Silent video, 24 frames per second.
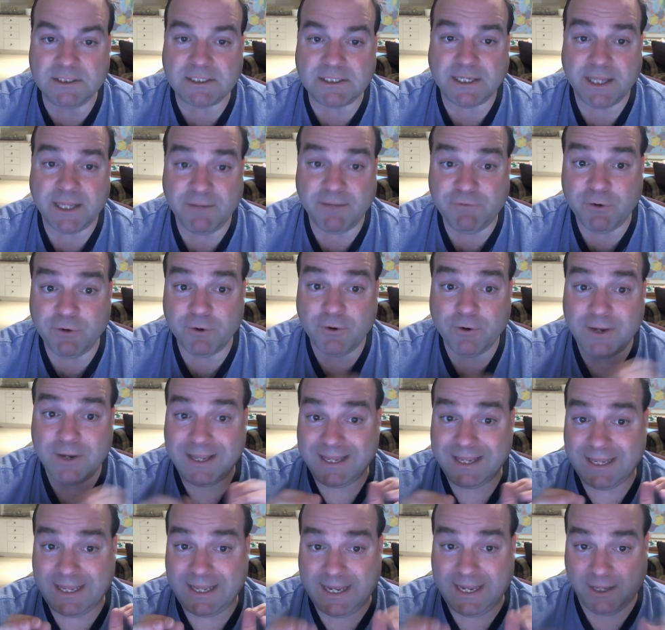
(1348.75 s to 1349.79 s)
If you're
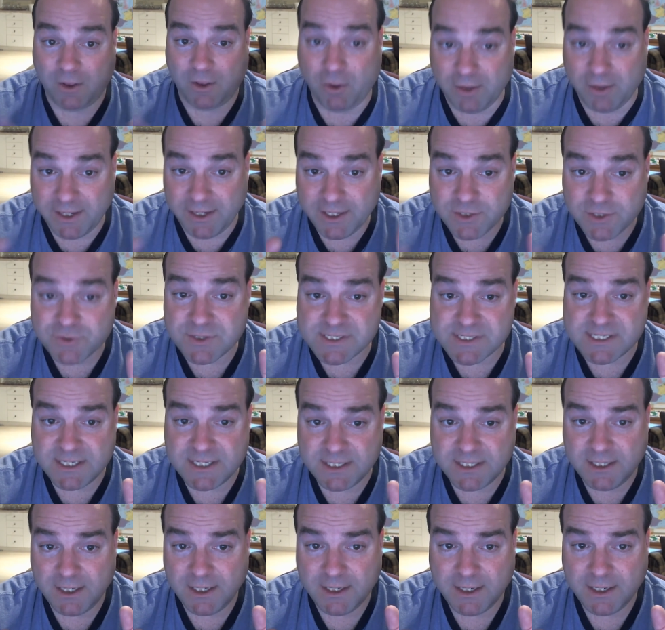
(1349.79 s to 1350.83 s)
at all
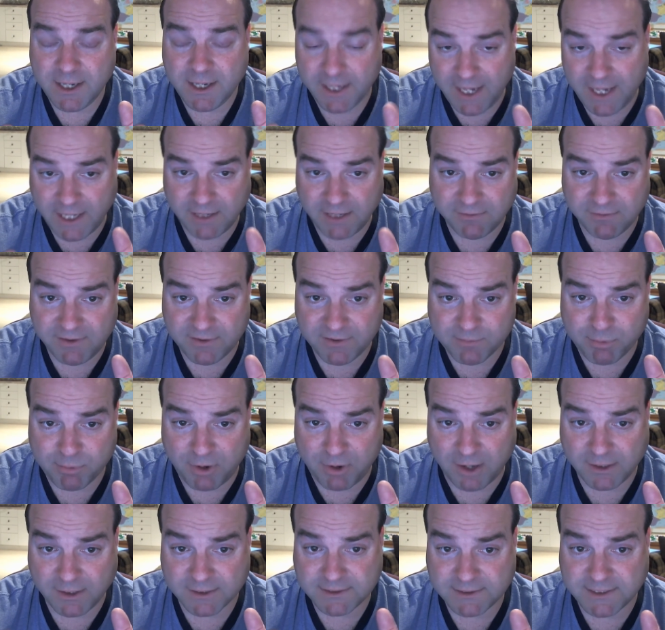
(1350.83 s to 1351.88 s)
interested in any of these
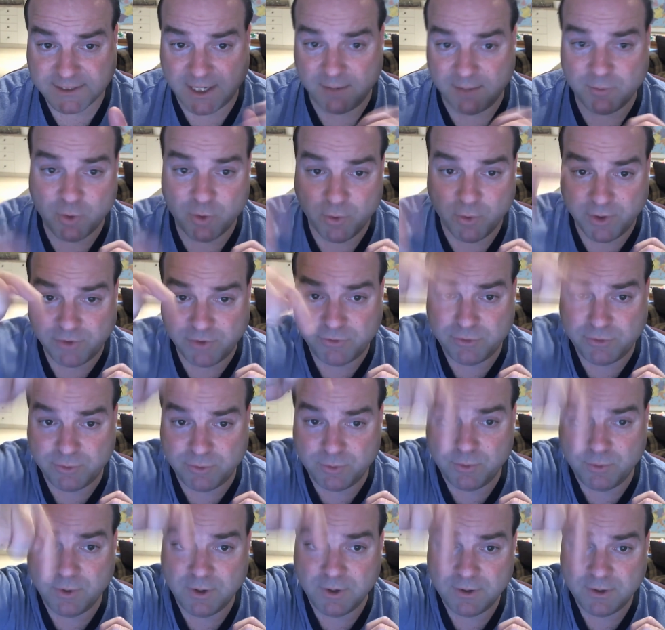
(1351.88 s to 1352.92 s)
products, I'm going
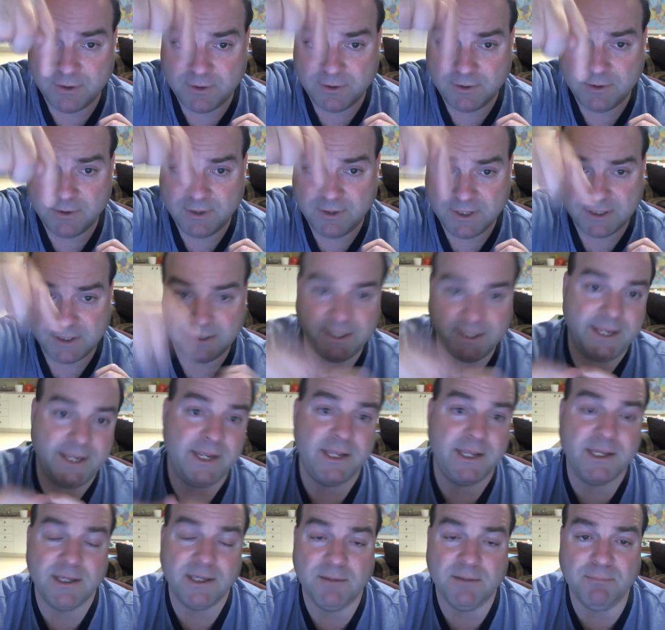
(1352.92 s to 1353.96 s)
to link
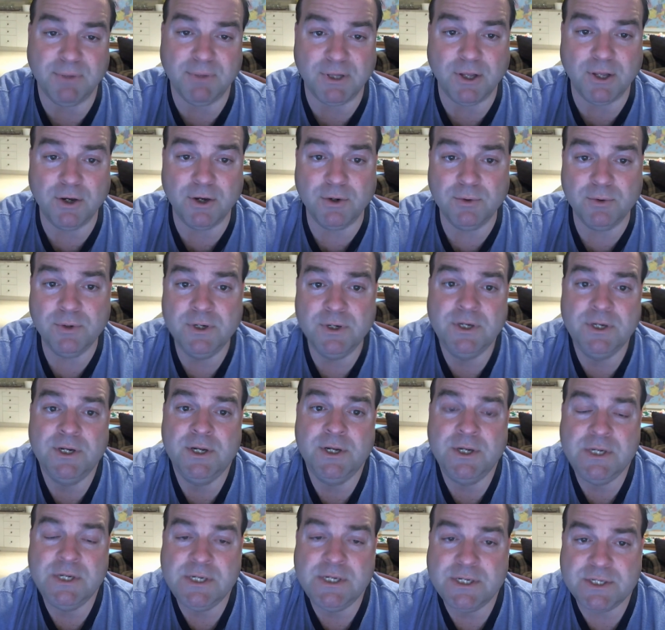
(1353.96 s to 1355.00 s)
below
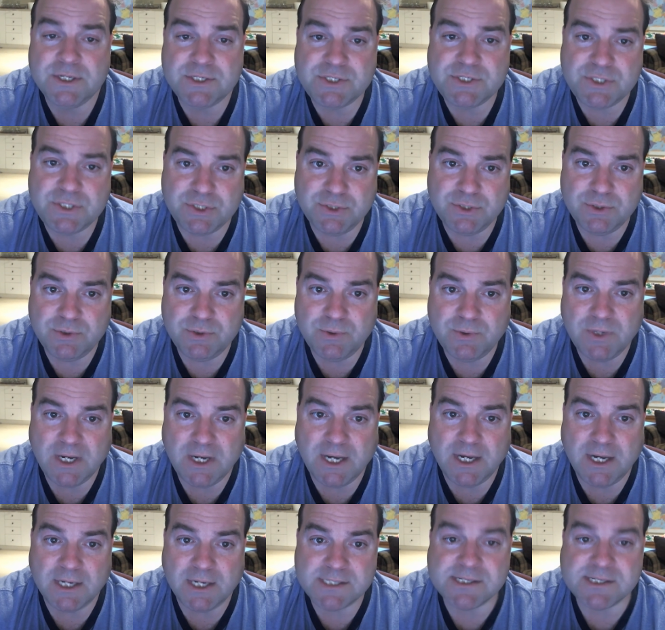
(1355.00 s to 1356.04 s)
to
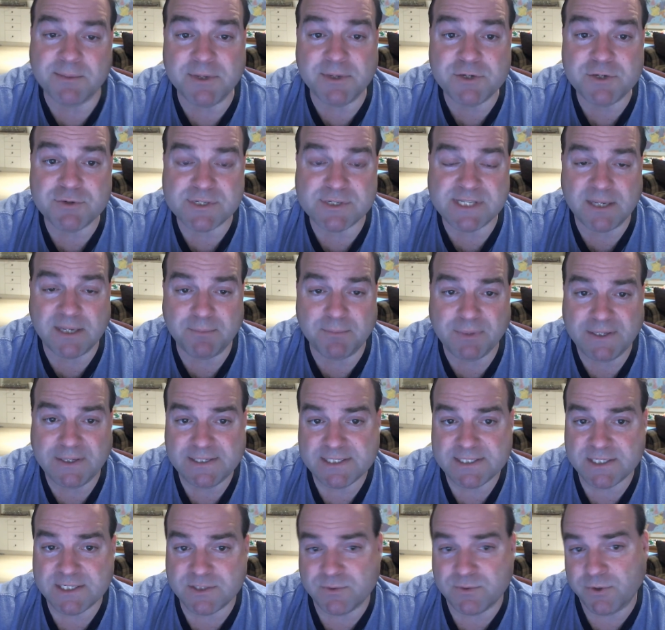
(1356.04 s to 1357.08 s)
some interesting
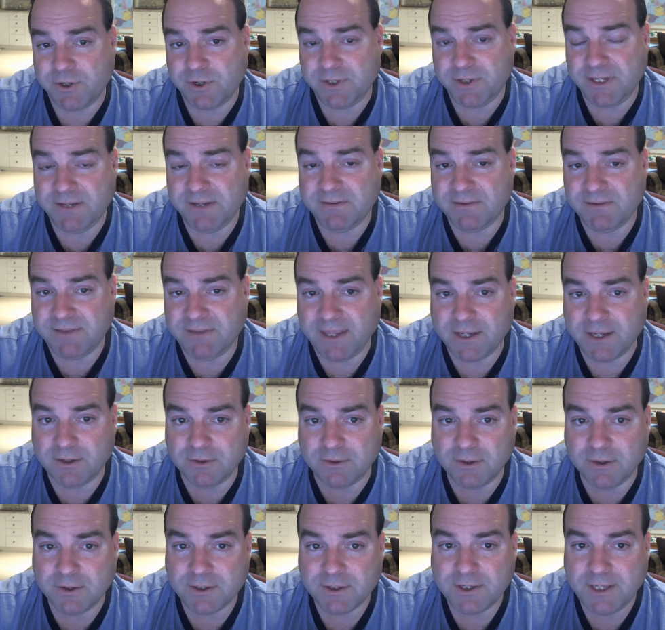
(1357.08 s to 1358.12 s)
places where you need to take a
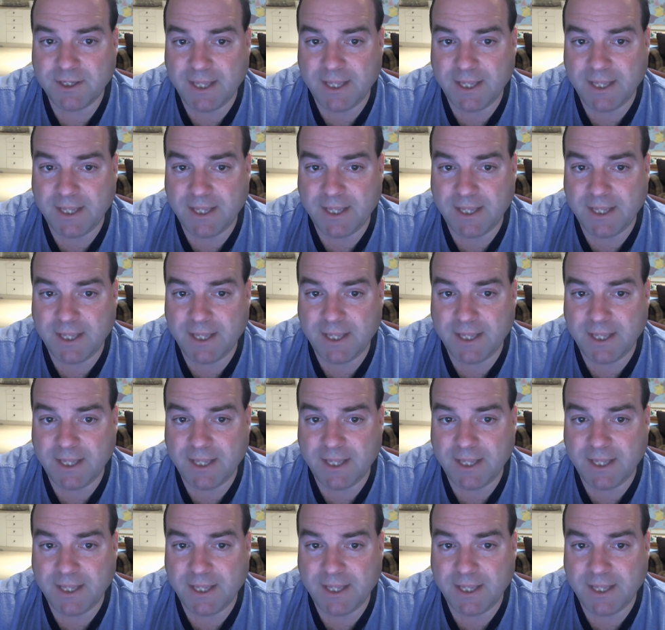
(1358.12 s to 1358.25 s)
look.